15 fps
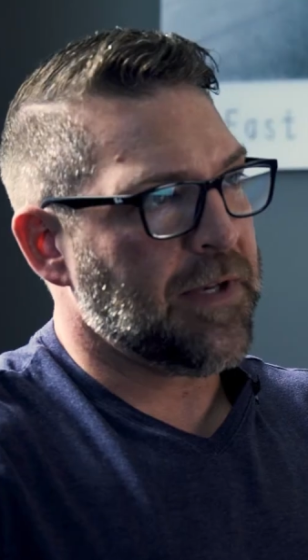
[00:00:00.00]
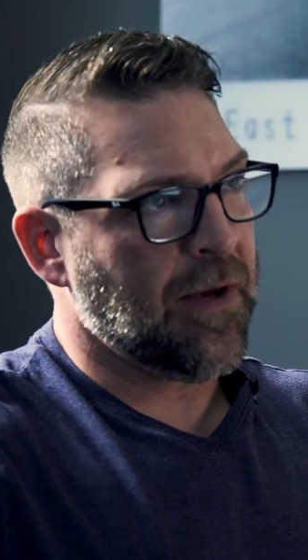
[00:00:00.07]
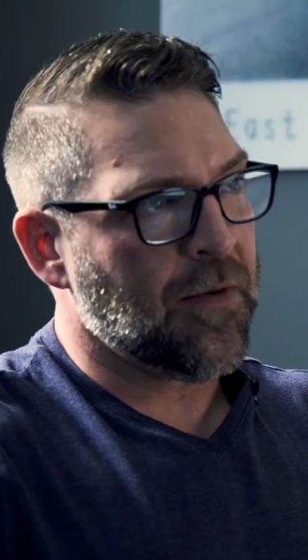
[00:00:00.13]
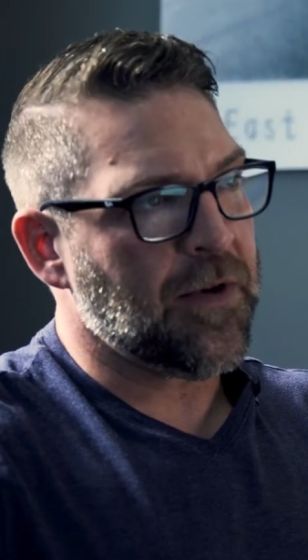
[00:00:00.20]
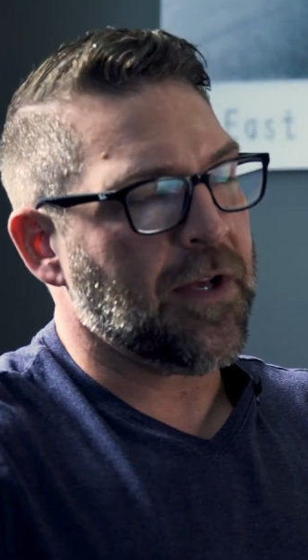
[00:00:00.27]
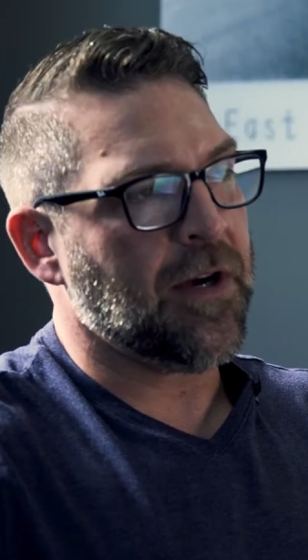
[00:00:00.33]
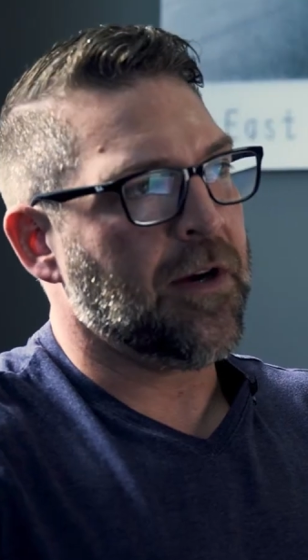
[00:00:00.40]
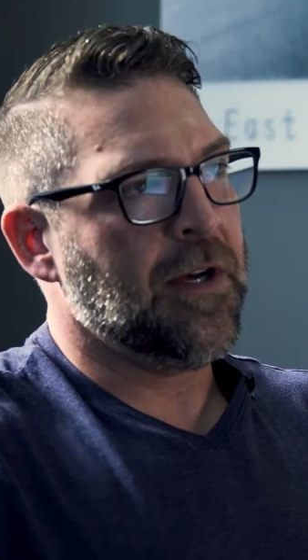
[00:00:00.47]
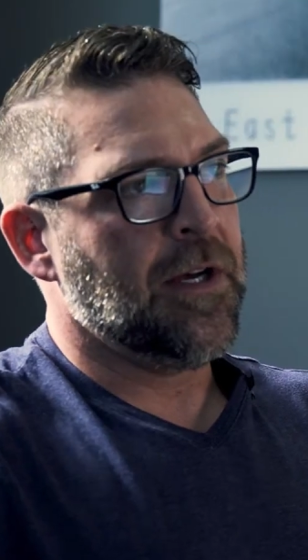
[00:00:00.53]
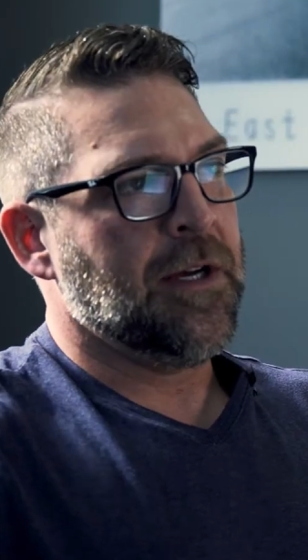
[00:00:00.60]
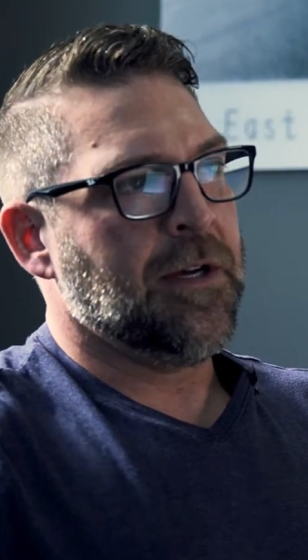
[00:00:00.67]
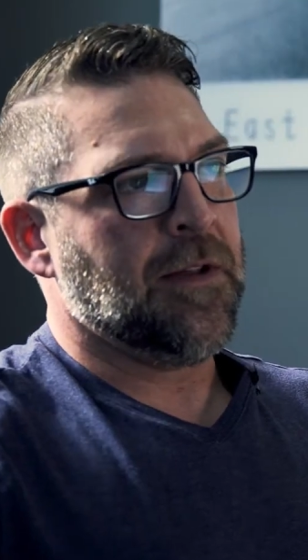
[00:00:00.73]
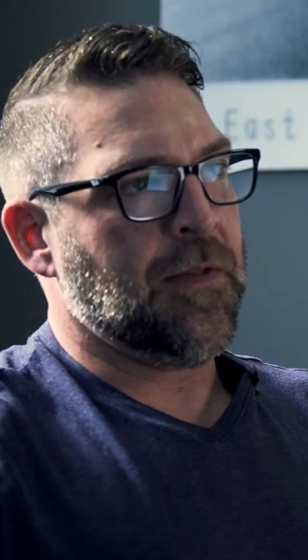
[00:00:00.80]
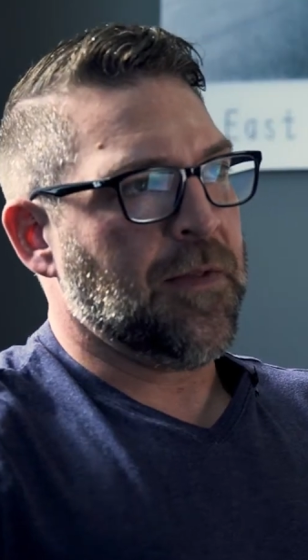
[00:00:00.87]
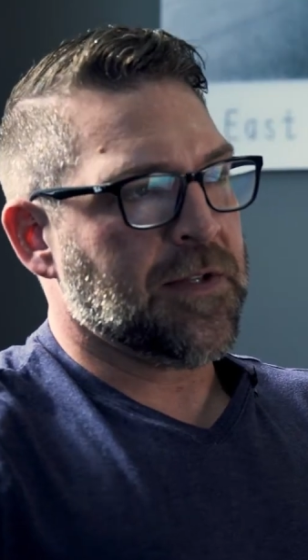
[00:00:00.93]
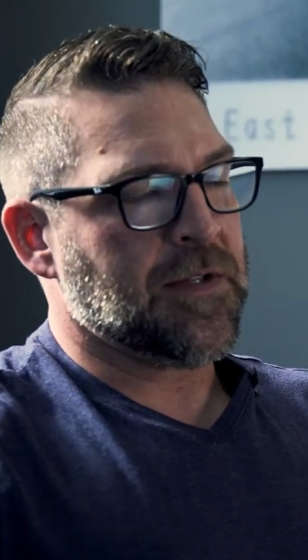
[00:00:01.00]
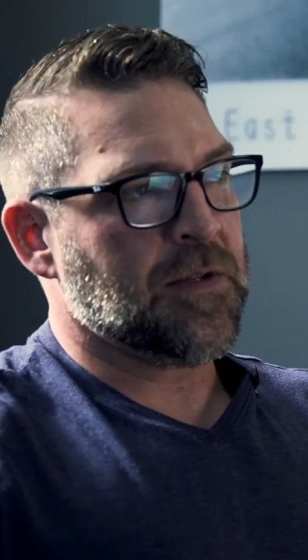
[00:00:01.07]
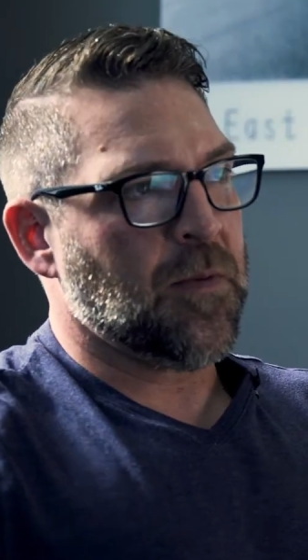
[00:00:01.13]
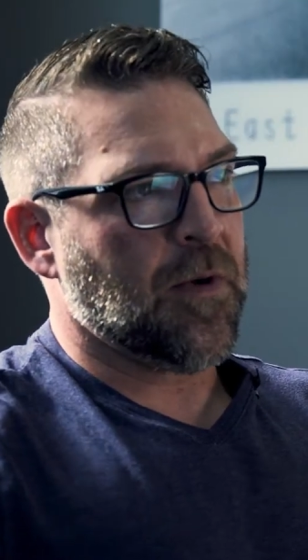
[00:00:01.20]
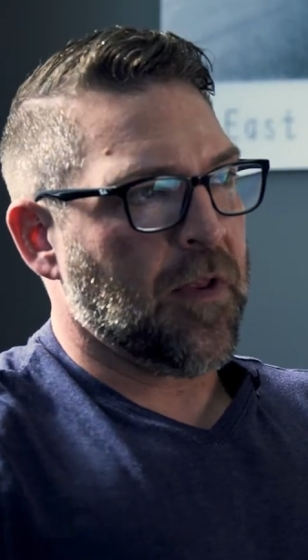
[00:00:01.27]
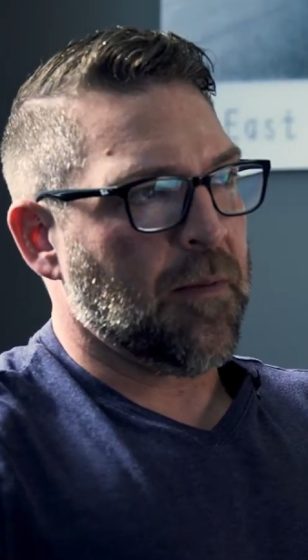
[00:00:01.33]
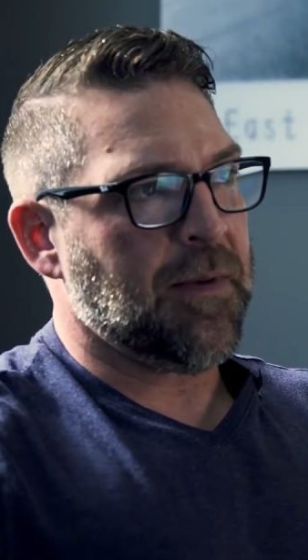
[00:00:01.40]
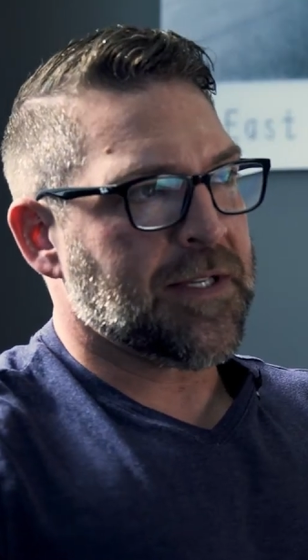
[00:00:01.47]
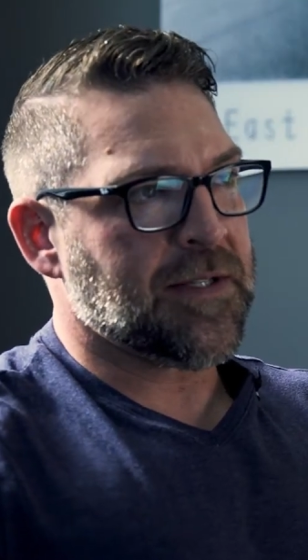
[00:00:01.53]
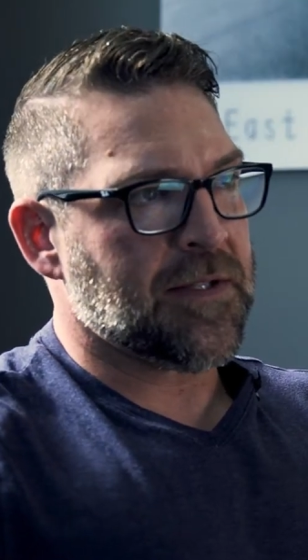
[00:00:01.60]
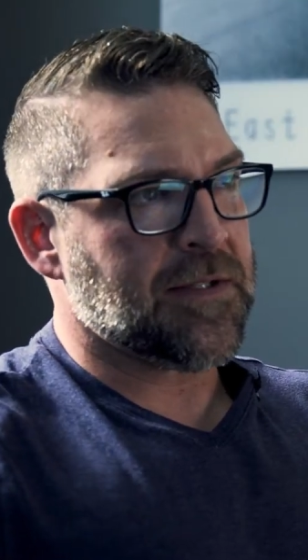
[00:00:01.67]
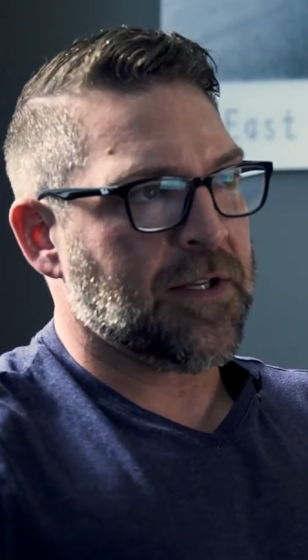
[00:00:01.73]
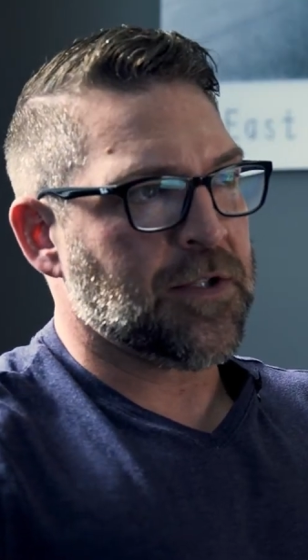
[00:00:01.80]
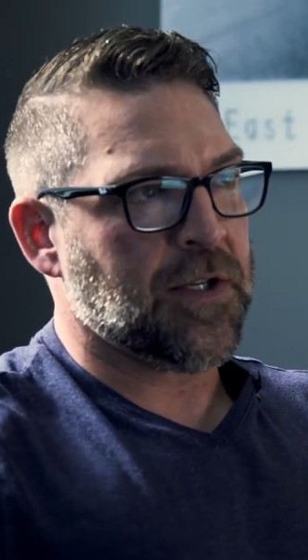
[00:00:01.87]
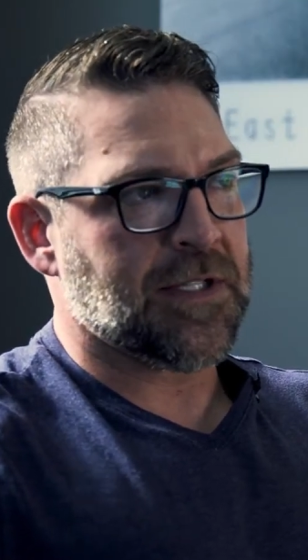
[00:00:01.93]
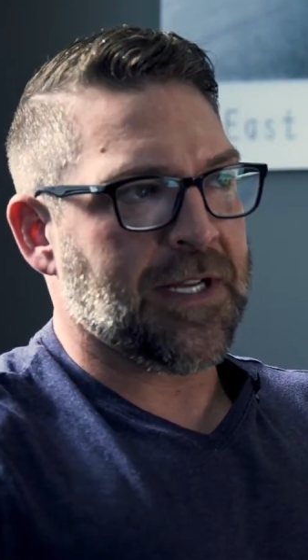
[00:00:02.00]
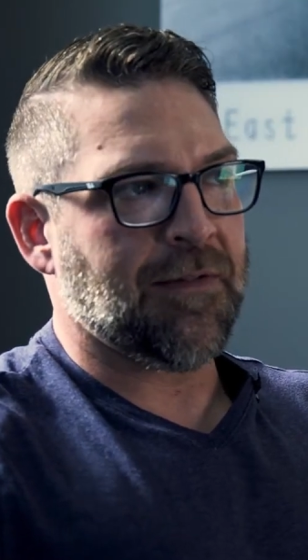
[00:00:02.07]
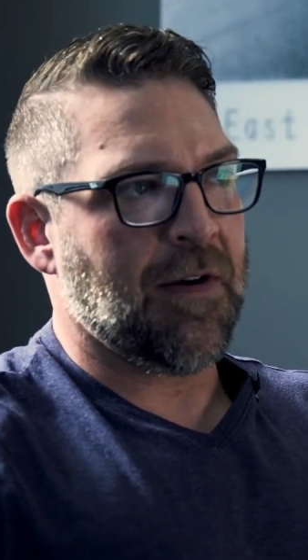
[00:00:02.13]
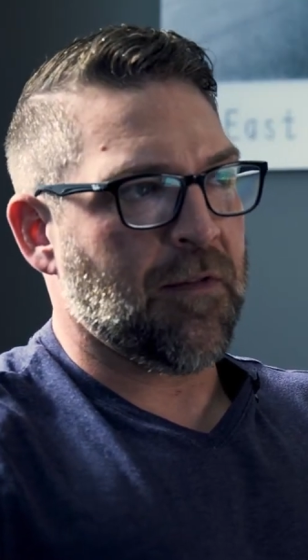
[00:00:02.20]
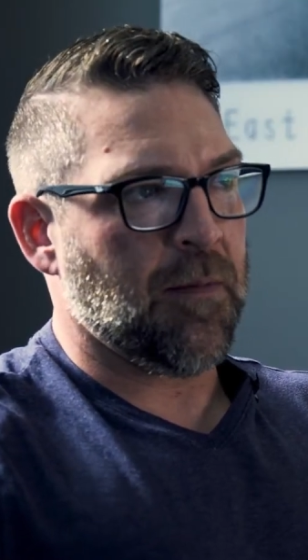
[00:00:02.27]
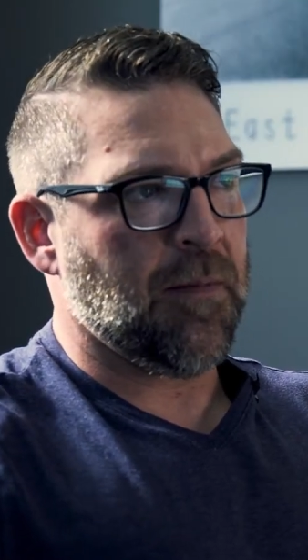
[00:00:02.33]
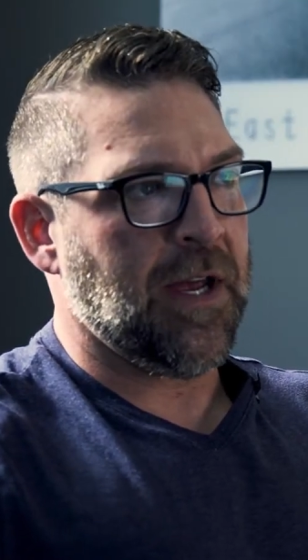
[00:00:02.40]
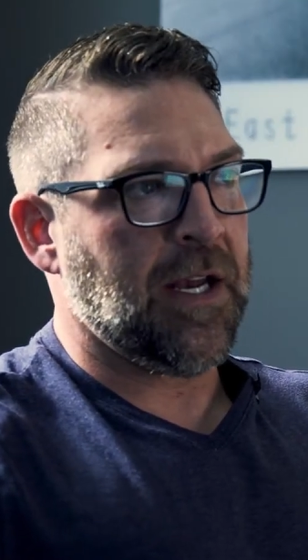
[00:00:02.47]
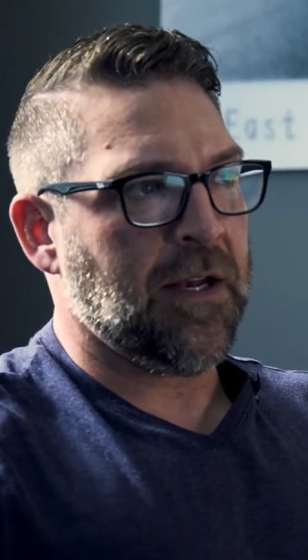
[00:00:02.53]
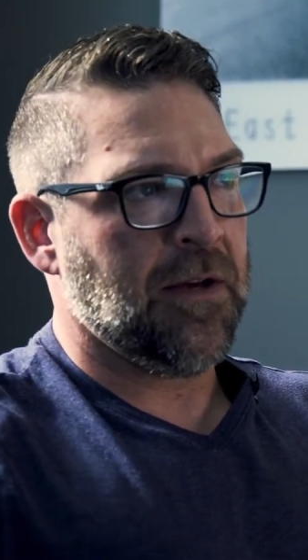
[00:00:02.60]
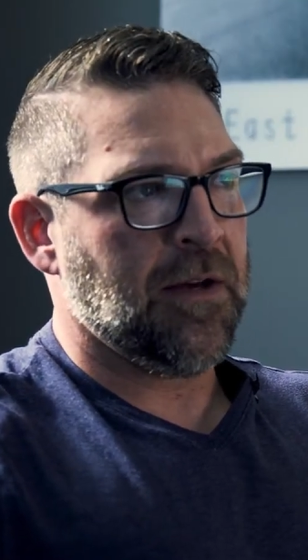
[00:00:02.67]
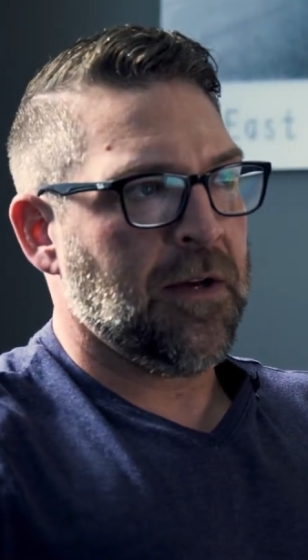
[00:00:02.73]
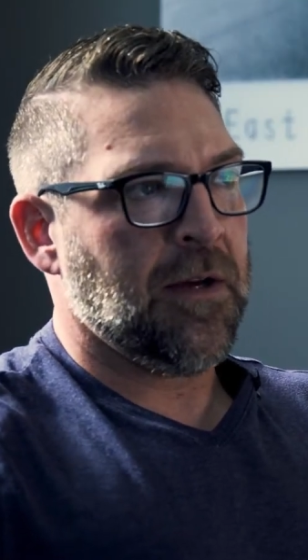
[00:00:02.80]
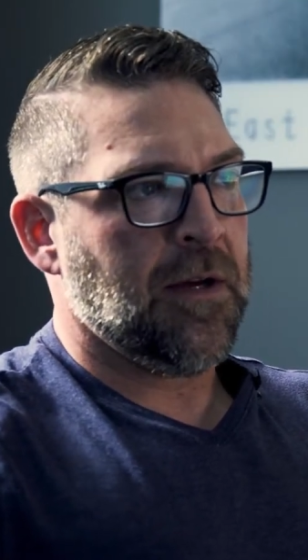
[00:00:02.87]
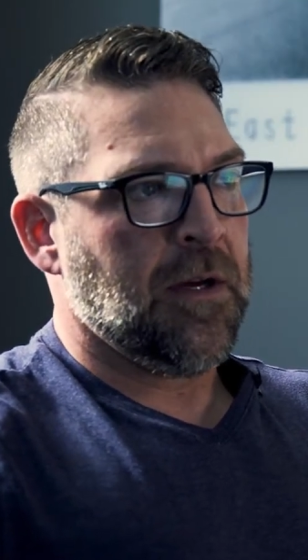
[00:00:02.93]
telling you that this is one of the best decisions I've ever made